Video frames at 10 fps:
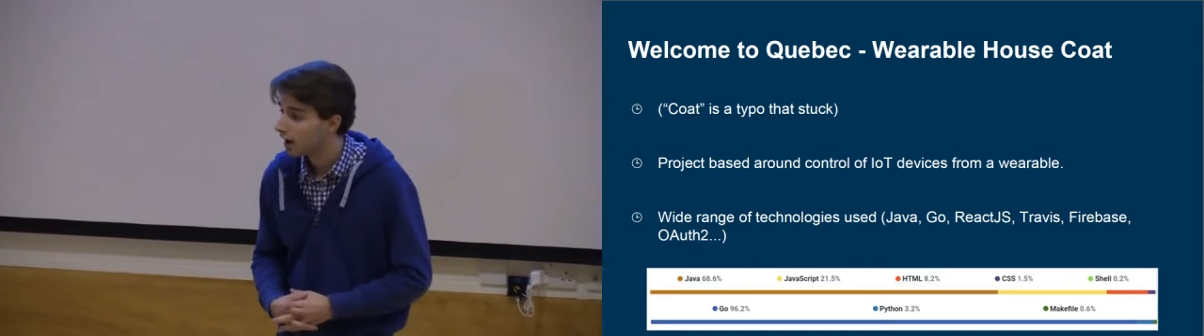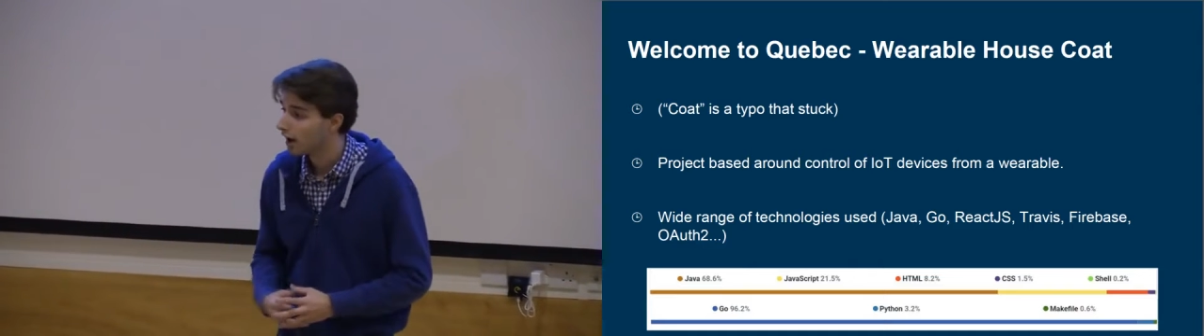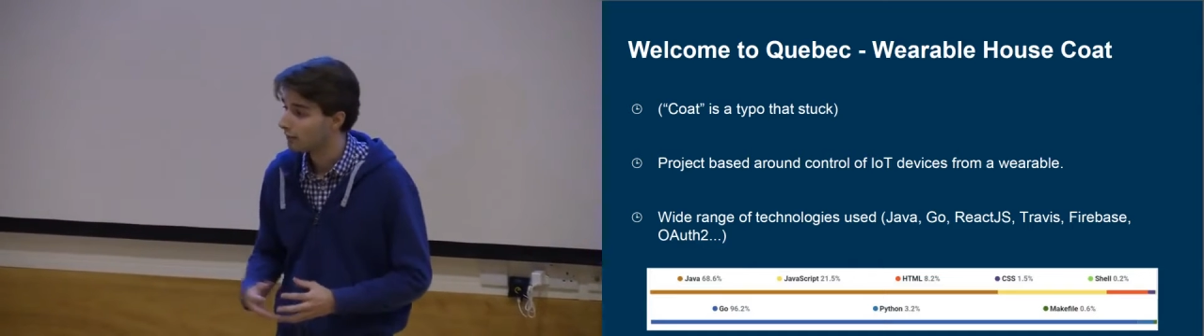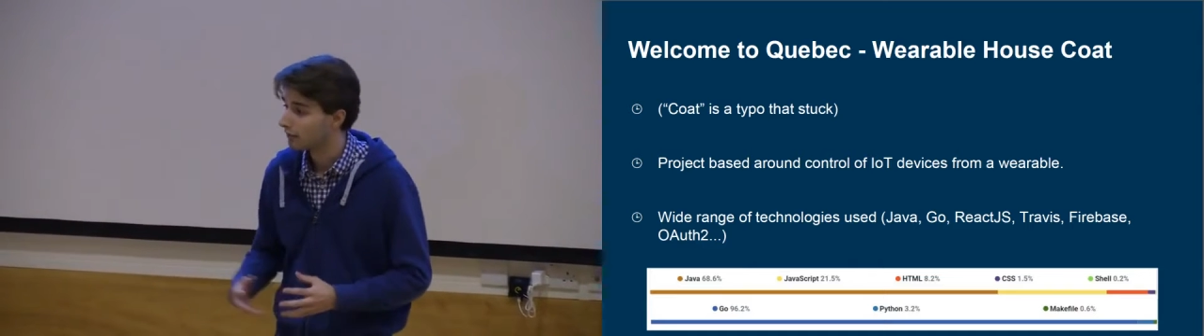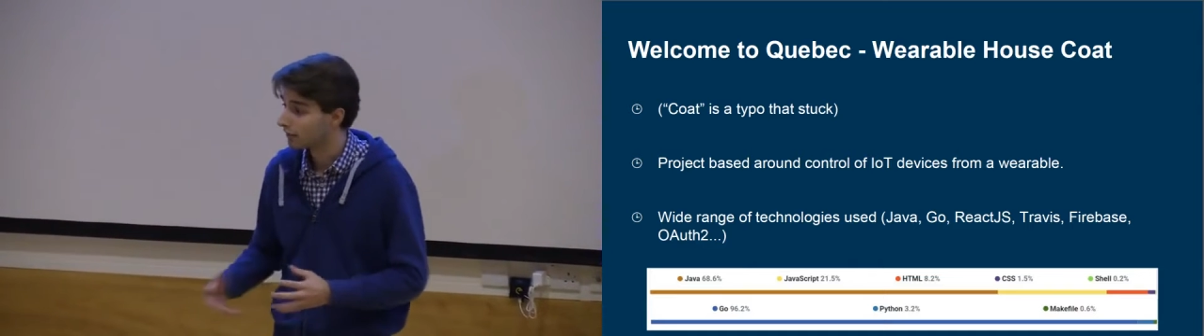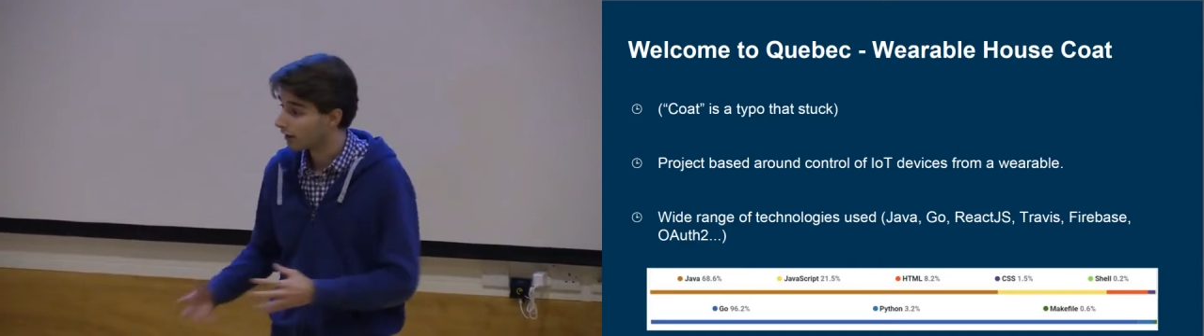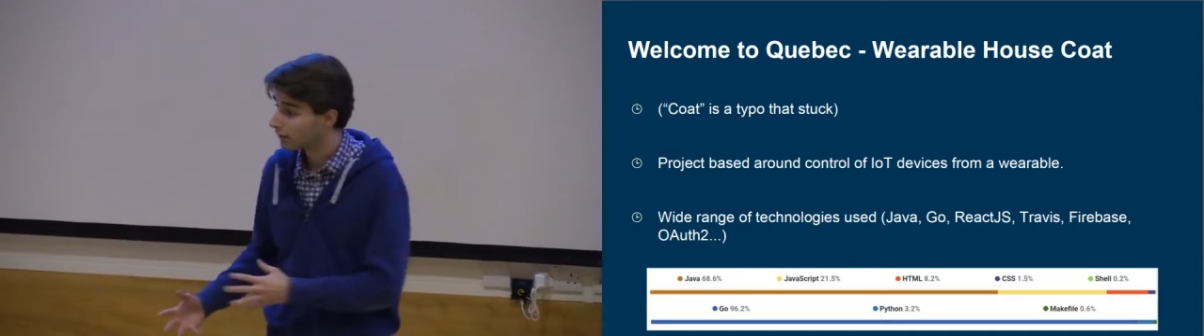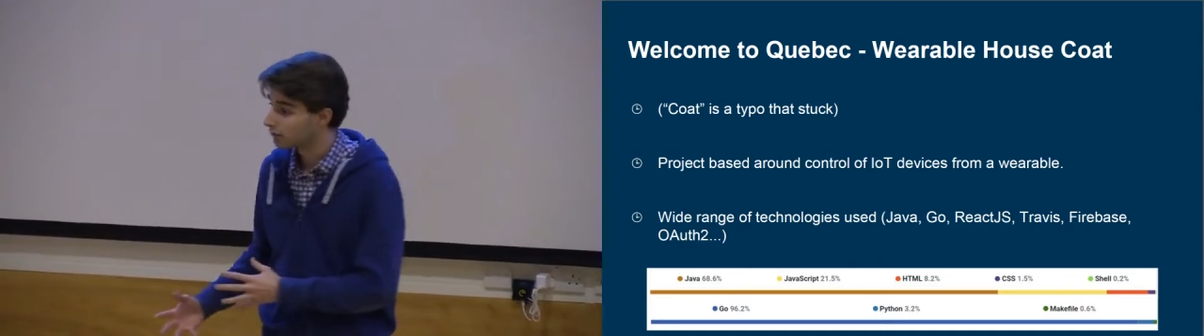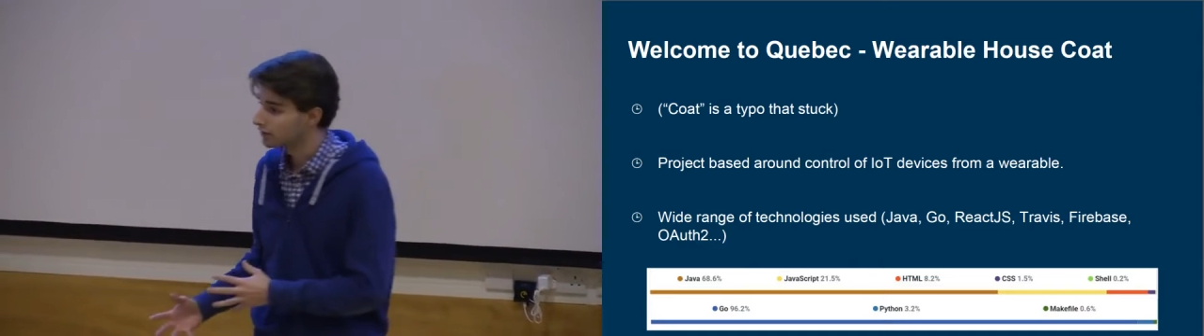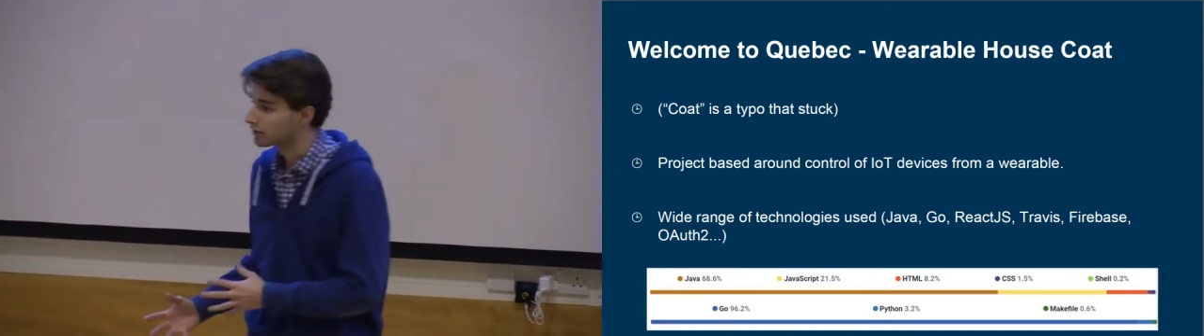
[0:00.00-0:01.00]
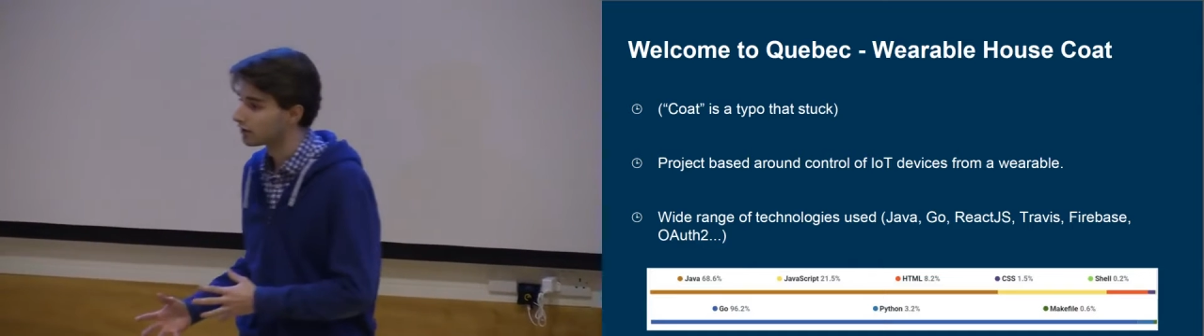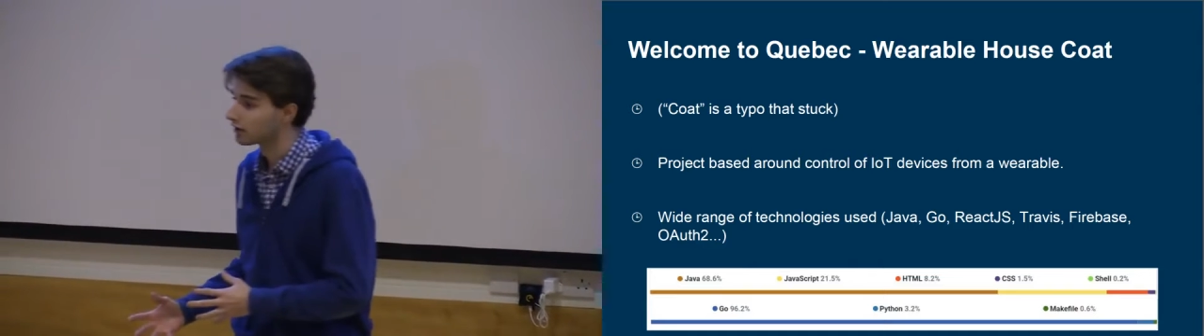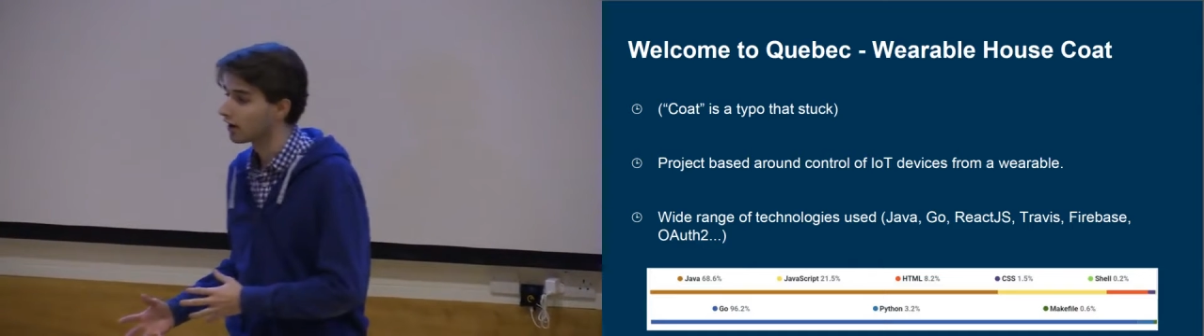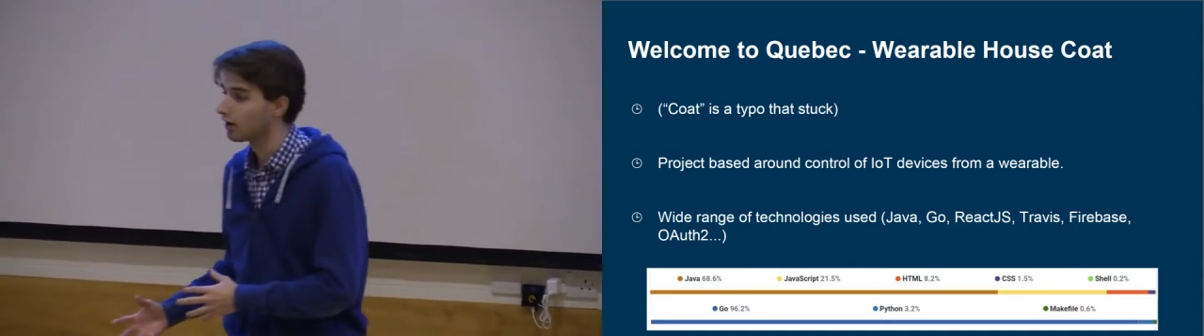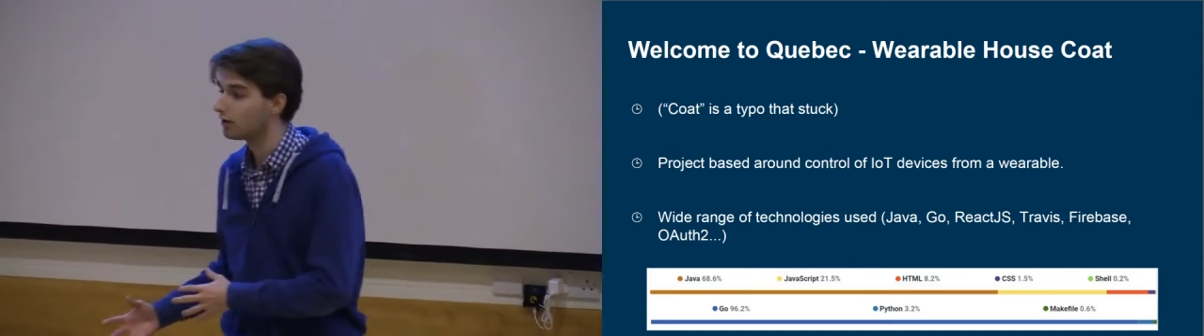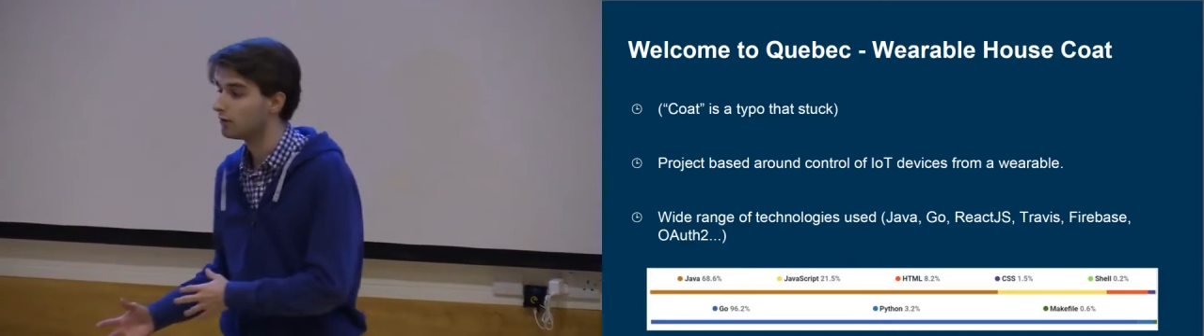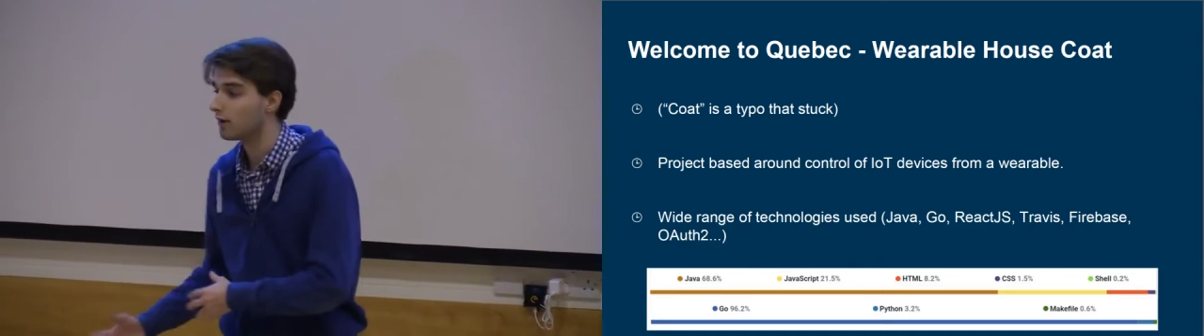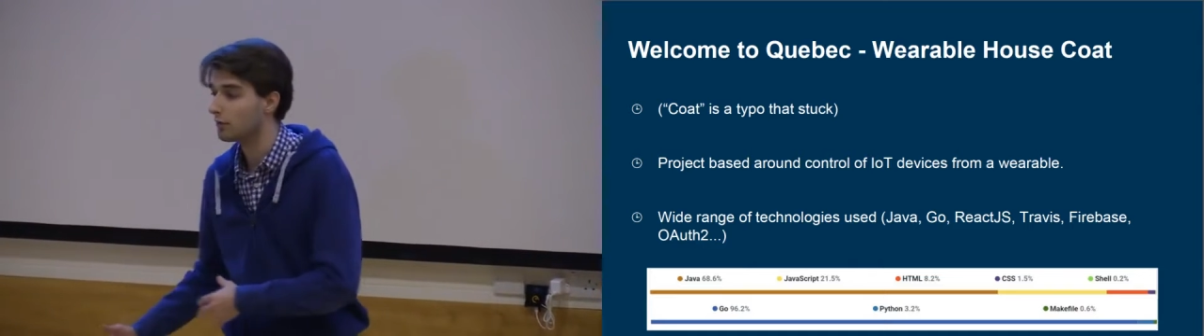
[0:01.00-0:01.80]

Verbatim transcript: um, servers written in Go,